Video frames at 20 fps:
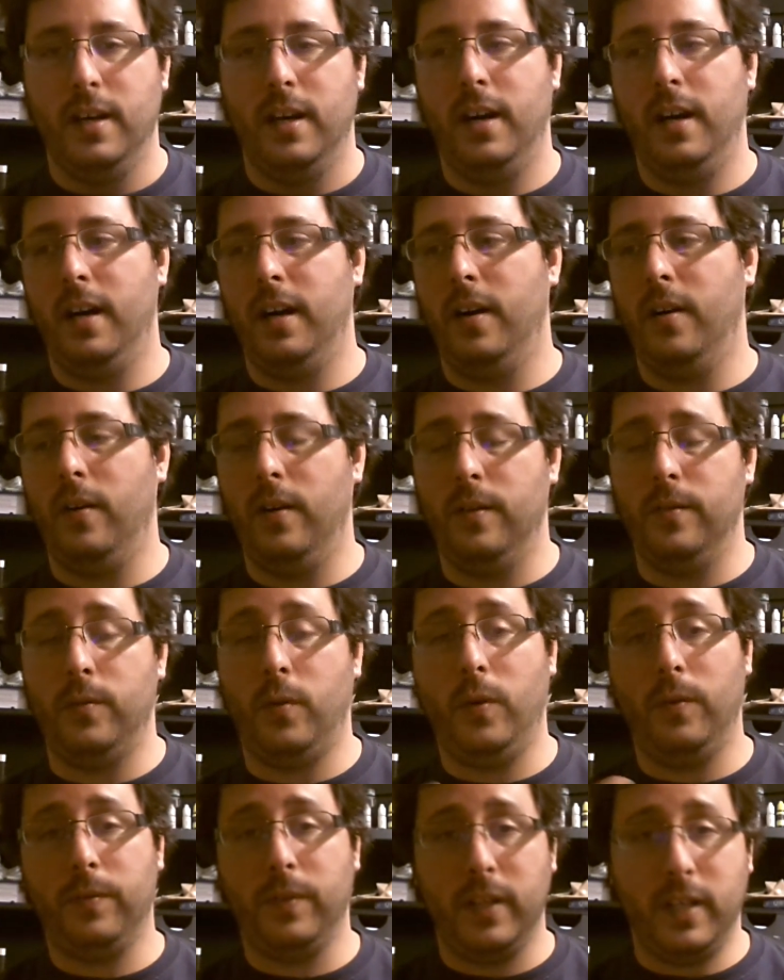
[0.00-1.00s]

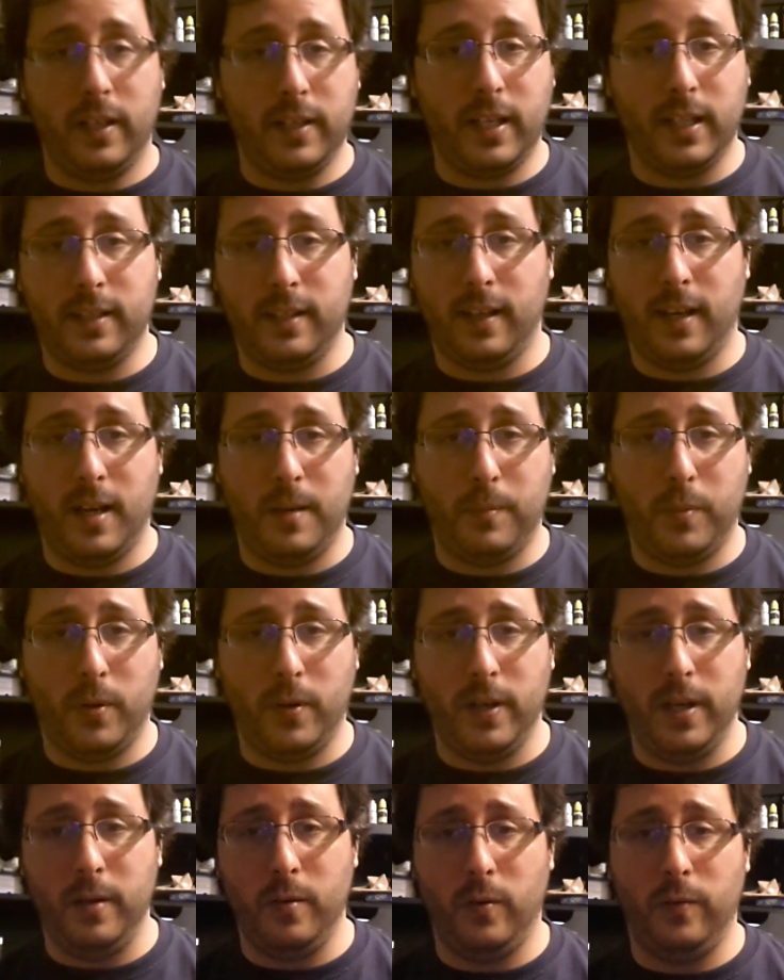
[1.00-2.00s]
Hopefully, I'll get to that
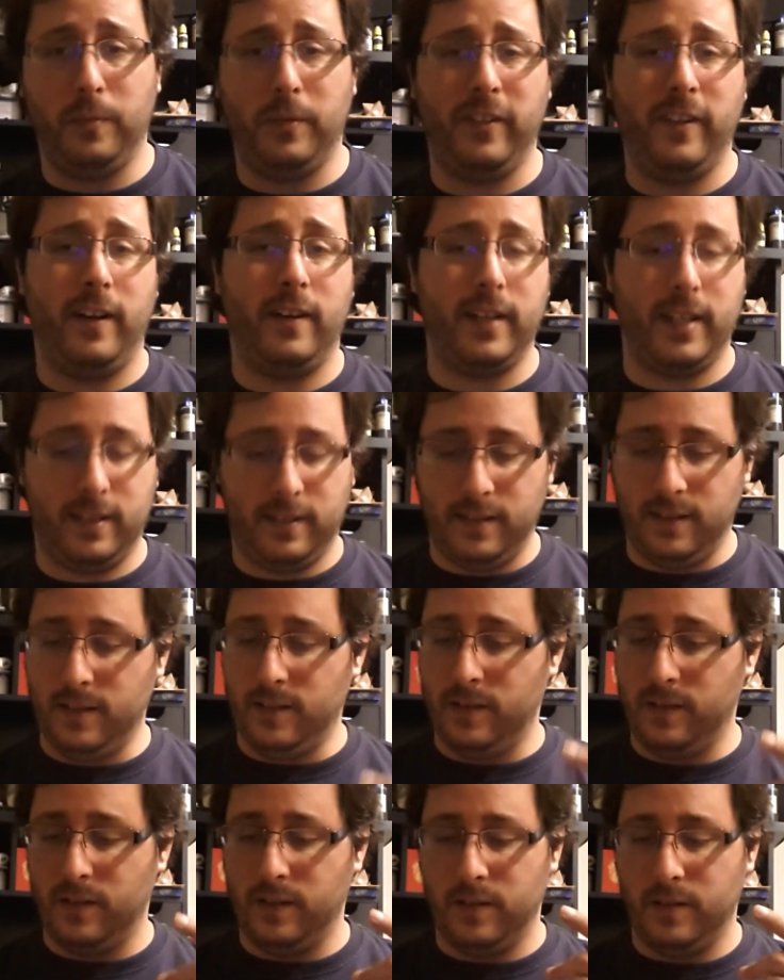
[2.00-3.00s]
point. Hopefully, I'll get
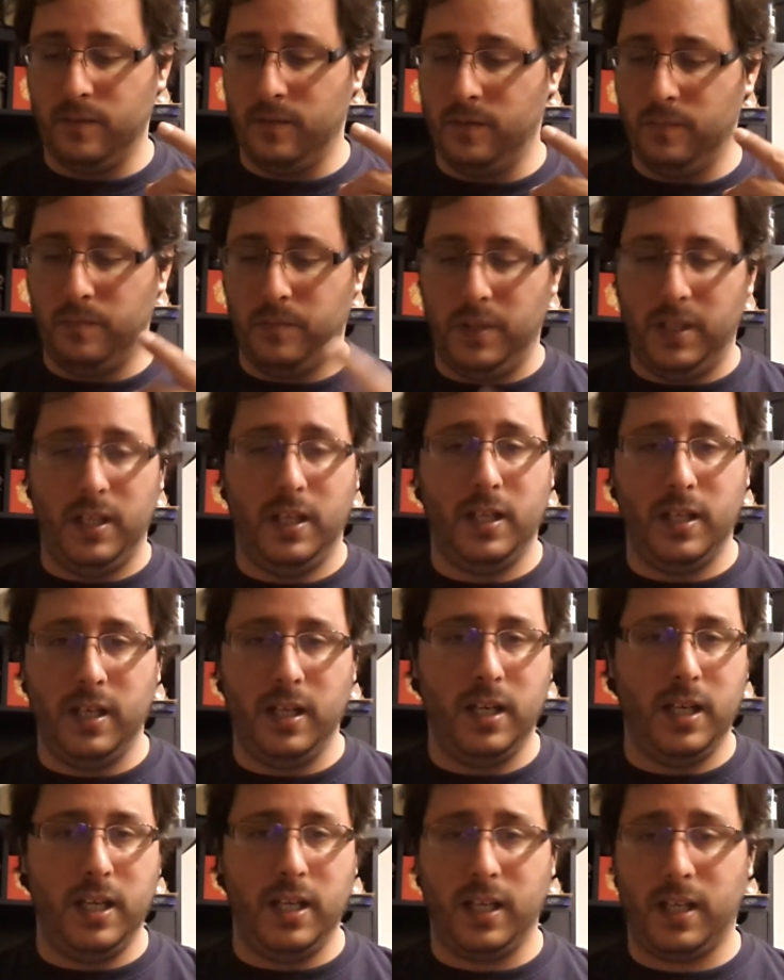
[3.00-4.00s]
to be a
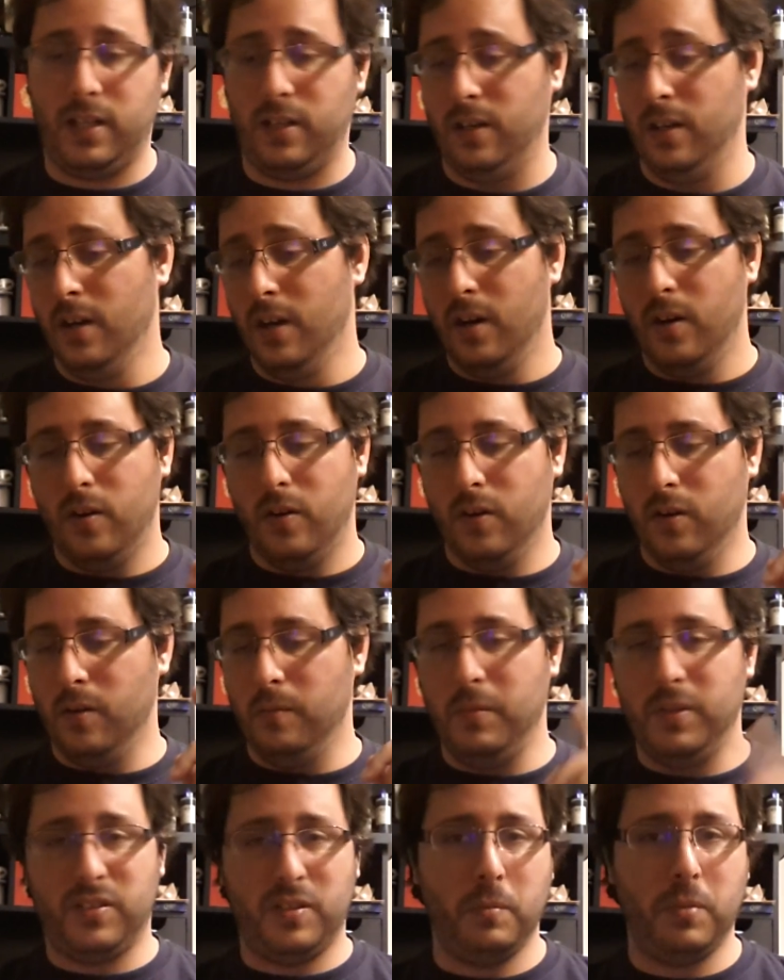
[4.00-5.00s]
Nick or a
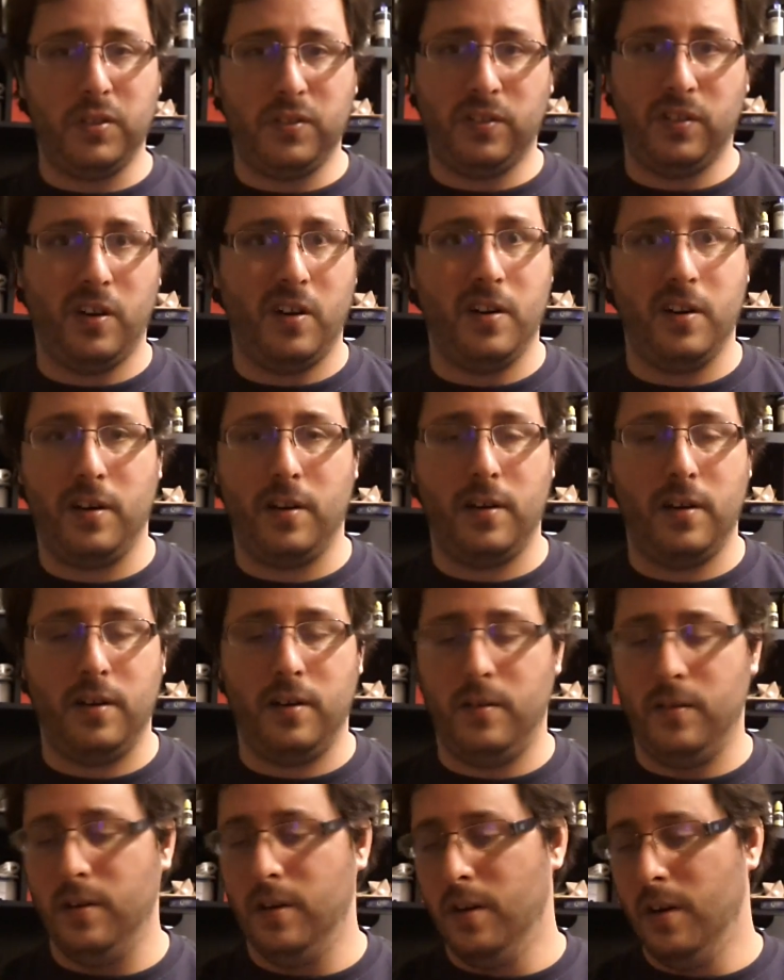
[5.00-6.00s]
Mr.
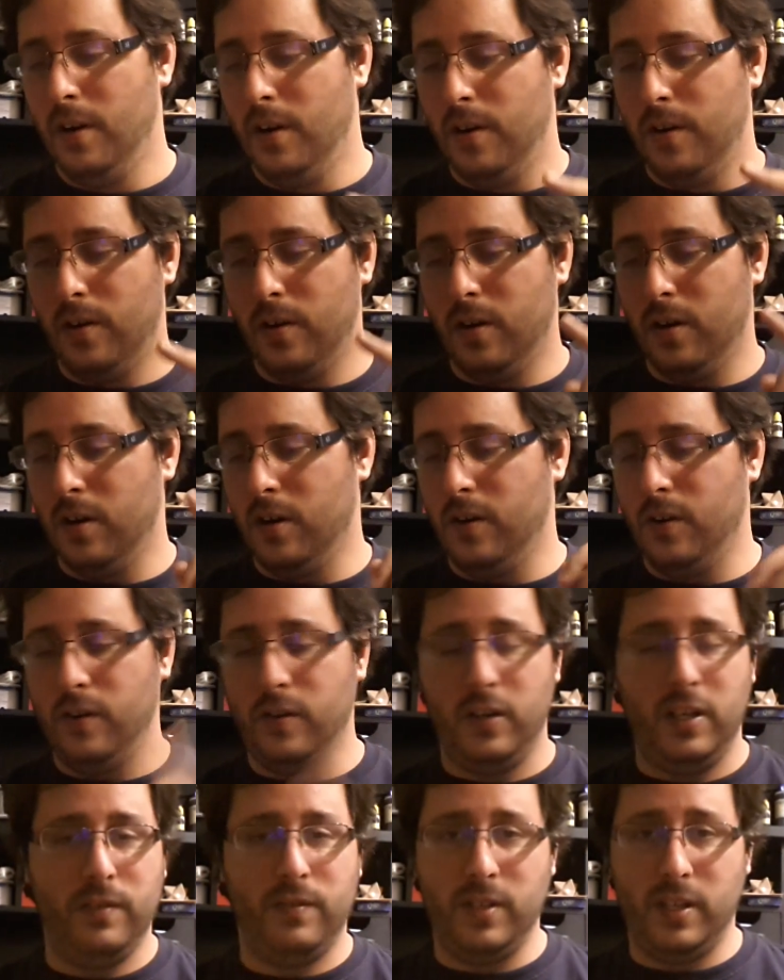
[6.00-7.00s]
Basardo or
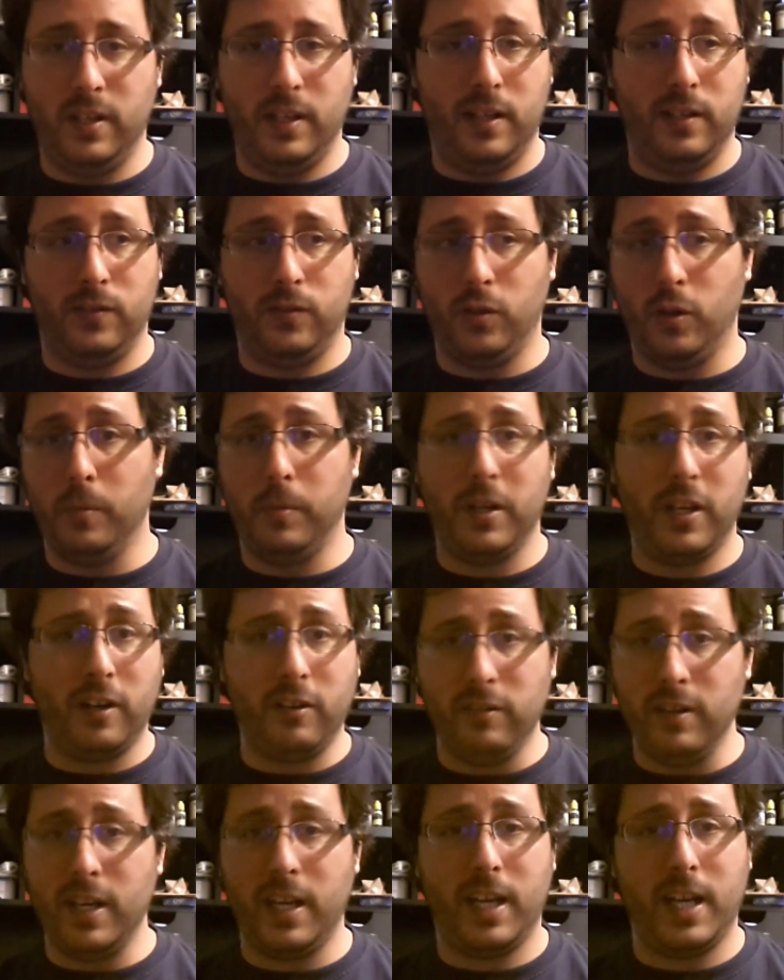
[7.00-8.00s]
even that Zorba the
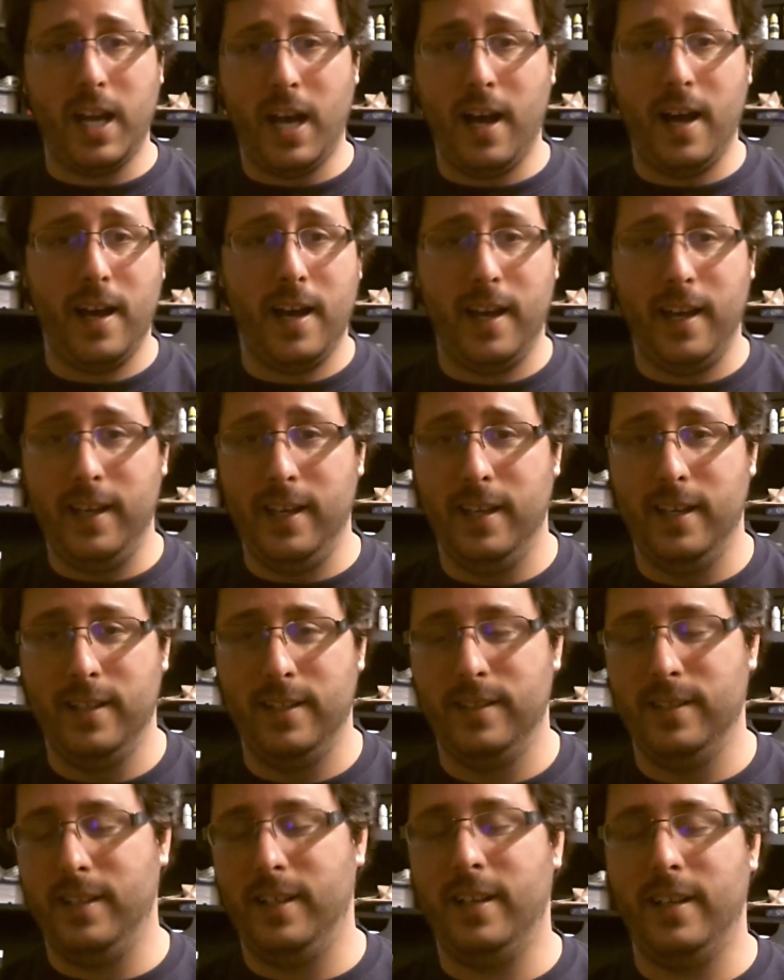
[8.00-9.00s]
Greek guy.
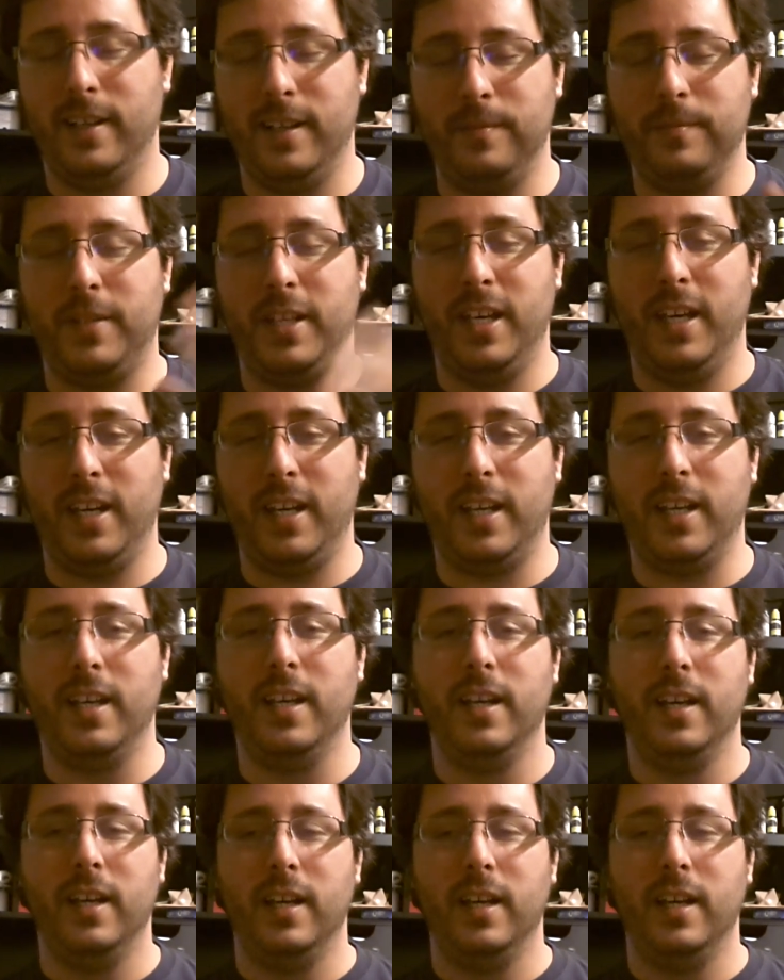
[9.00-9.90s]
I'm kidding.